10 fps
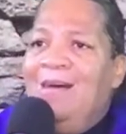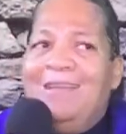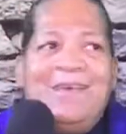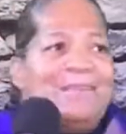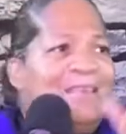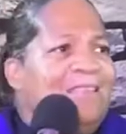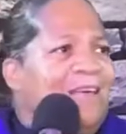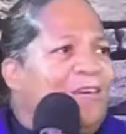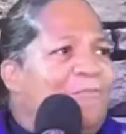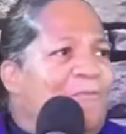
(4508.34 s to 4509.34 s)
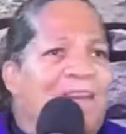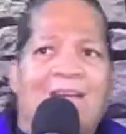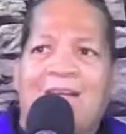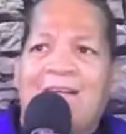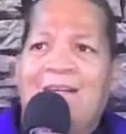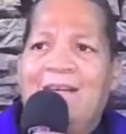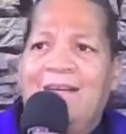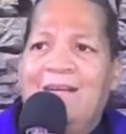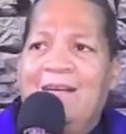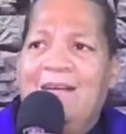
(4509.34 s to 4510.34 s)
Just a little prayer
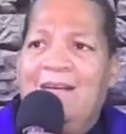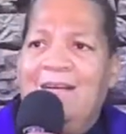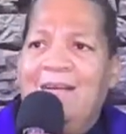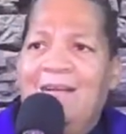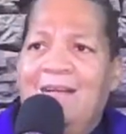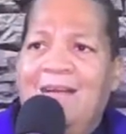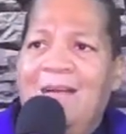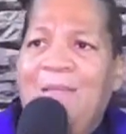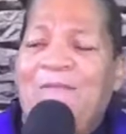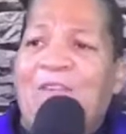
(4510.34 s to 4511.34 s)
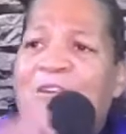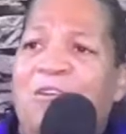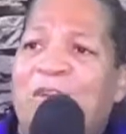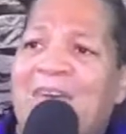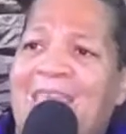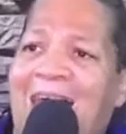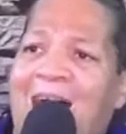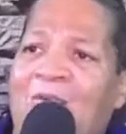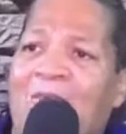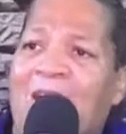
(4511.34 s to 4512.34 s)
before you get
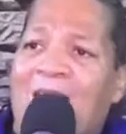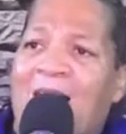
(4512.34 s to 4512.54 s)
out uh,